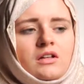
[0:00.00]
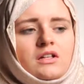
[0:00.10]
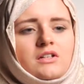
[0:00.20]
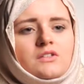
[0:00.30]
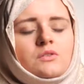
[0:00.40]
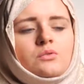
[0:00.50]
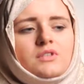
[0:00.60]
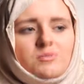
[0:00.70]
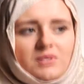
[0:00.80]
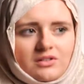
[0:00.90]
He's
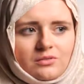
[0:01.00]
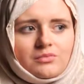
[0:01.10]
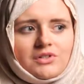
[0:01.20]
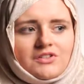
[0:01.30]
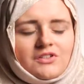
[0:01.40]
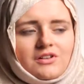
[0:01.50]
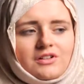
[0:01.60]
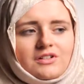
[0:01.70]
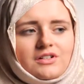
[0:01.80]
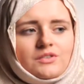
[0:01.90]
always been on my
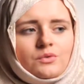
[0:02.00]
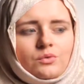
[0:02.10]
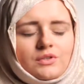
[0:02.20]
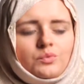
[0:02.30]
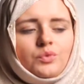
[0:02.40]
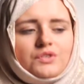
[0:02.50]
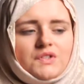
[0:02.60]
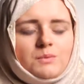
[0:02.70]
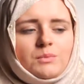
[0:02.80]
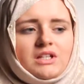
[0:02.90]
side, and he's always
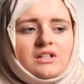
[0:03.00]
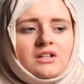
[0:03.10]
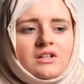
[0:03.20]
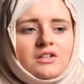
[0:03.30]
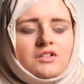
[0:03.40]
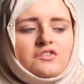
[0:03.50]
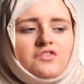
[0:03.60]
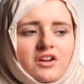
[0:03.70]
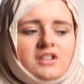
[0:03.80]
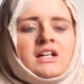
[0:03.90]
wanted me to
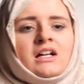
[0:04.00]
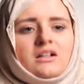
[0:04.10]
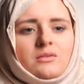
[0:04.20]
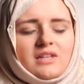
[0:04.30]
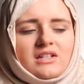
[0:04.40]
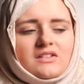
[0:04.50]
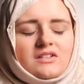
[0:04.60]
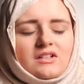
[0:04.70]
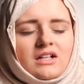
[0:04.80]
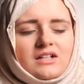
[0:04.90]
find Ahlul Bayt
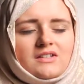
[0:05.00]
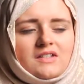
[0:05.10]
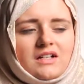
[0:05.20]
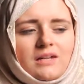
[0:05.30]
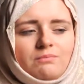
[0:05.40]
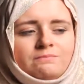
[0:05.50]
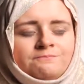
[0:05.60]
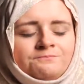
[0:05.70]
alayhi salam.